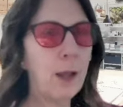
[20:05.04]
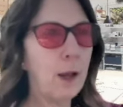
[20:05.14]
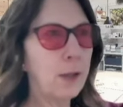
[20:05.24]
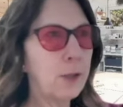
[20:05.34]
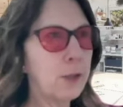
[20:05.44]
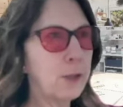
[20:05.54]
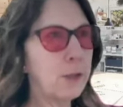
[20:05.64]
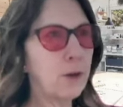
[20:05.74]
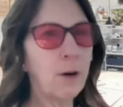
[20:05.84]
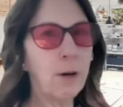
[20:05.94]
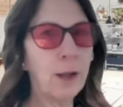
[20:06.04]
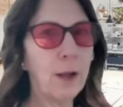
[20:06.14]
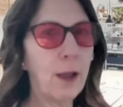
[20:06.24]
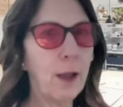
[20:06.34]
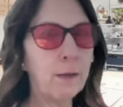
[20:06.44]
and I just
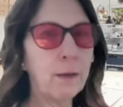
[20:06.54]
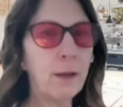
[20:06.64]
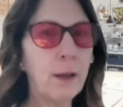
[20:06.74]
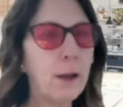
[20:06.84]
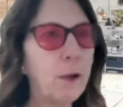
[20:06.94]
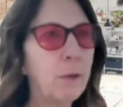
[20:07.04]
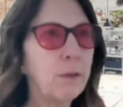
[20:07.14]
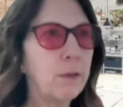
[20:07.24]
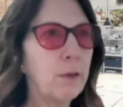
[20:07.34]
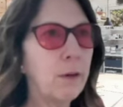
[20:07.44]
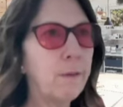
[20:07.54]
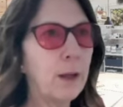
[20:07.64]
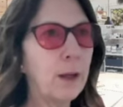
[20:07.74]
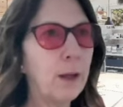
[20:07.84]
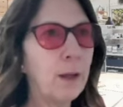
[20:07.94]
started acting like I was
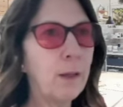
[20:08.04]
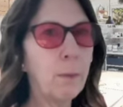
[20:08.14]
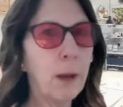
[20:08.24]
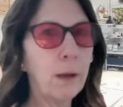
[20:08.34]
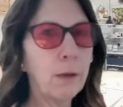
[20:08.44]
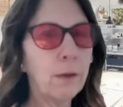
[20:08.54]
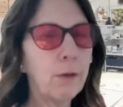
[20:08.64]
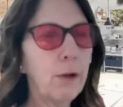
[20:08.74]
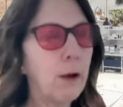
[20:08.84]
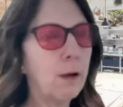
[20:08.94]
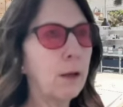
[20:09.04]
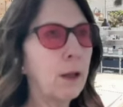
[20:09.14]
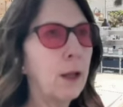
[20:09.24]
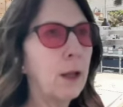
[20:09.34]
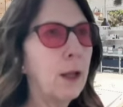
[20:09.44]
surfing in the back of the truck.
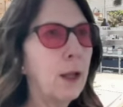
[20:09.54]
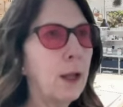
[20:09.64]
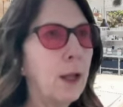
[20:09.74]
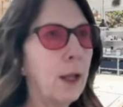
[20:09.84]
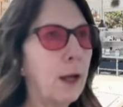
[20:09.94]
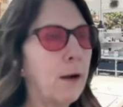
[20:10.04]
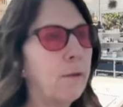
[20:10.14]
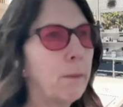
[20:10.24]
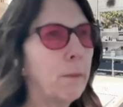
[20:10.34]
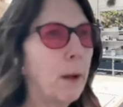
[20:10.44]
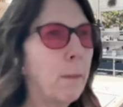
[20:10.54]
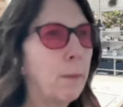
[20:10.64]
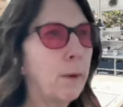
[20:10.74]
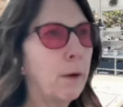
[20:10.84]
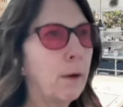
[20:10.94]
And I
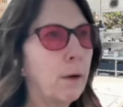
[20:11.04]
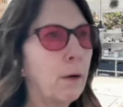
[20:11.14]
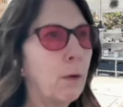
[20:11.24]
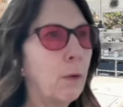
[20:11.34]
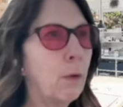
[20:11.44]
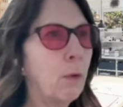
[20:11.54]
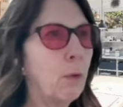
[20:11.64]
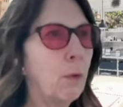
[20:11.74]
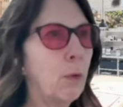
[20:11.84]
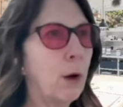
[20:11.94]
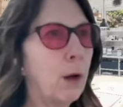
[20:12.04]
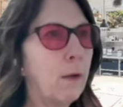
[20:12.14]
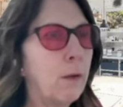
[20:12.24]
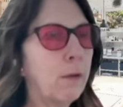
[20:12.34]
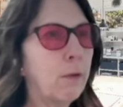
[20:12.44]
remember
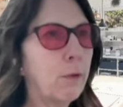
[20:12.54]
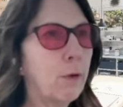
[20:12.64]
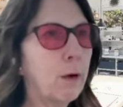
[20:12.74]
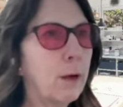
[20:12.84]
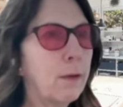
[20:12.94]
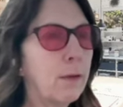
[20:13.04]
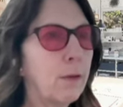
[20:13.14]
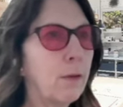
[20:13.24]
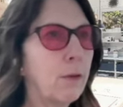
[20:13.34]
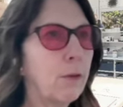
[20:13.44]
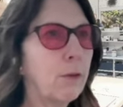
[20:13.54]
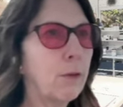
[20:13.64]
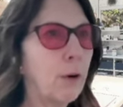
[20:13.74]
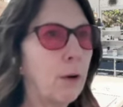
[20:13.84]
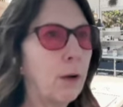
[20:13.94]
one of the sorority sisters
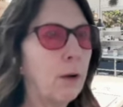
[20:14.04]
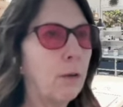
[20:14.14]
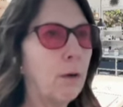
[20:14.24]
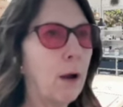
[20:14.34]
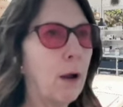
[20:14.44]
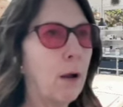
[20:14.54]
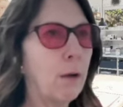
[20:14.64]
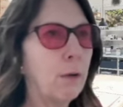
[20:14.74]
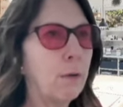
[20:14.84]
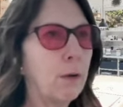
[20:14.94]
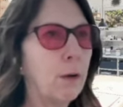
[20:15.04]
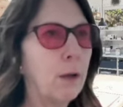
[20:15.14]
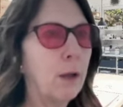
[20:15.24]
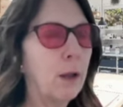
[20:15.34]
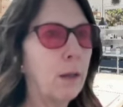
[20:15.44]
turning around
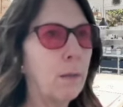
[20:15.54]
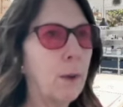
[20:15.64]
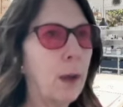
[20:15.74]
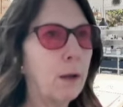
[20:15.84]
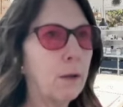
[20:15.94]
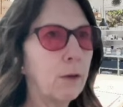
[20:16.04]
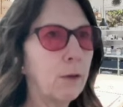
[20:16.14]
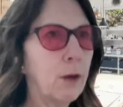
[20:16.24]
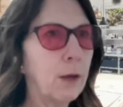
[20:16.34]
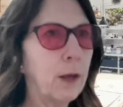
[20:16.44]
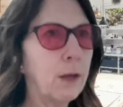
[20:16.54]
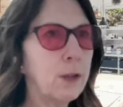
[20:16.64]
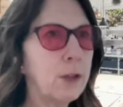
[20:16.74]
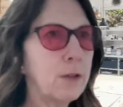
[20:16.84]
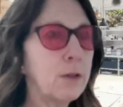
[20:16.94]
in the back of the truck
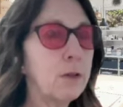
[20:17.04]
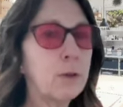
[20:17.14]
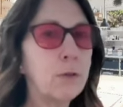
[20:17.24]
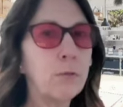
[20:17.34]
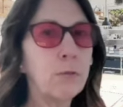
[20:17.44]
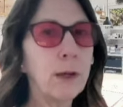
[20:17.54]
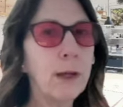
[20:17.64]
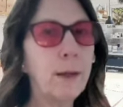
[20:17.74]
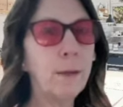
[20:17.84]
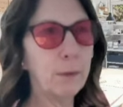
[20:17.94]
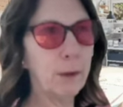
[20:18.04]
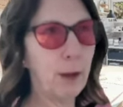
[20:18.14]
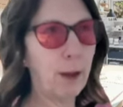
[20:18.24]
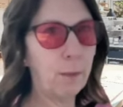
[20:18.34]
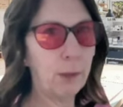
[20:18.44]
and she screamed
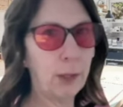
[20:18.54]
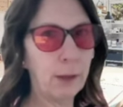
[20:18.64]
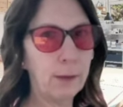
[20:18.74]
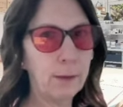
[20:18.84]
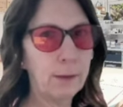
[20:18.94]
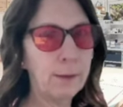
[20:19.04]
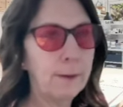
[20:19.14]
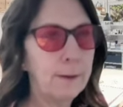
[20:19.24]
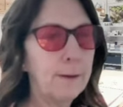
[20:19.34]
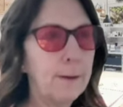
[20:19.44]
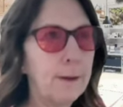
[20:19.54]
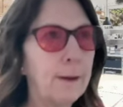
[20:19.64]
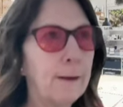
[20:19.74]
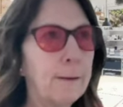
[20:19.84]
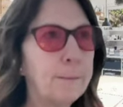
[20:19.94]
at me.
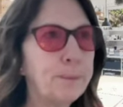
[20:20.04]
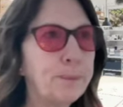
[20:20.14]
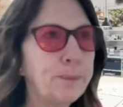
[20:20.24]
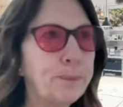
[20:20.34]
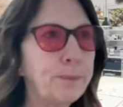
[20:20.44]
Um,